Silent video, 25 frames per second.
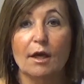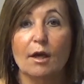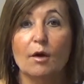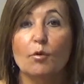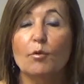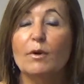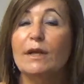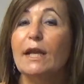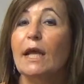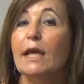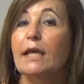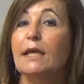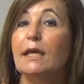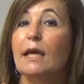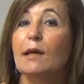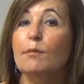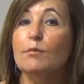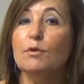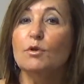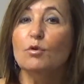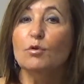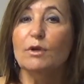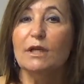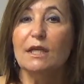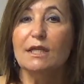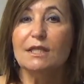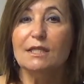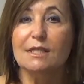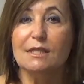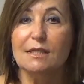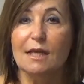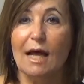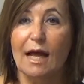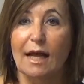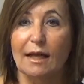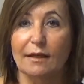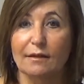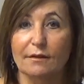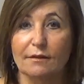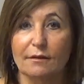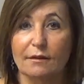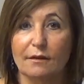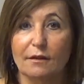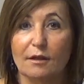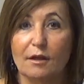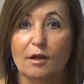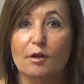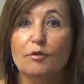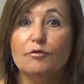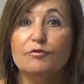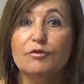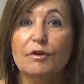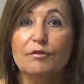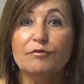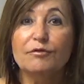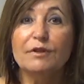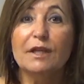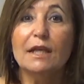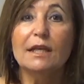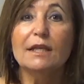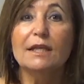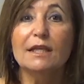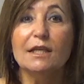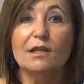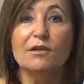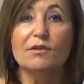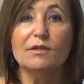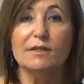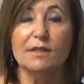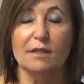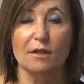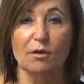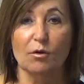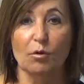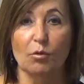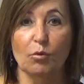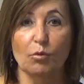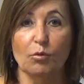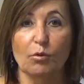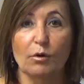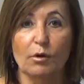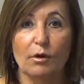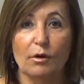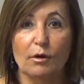When I came to Nitzan 15 years ago,